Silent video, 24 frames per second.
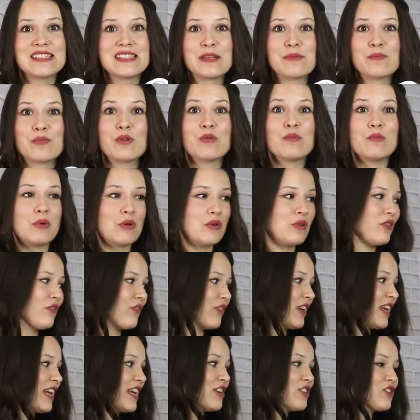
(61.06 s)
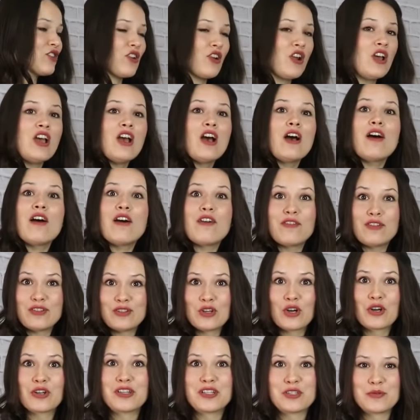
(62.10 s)
simple modification of a
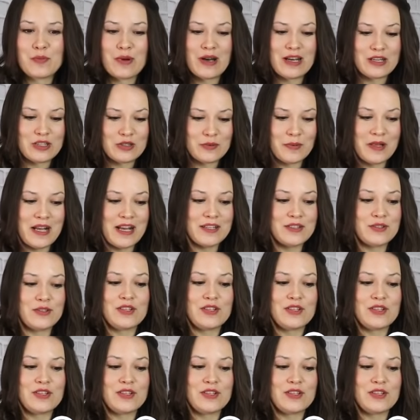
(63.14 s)
dartless bodice block.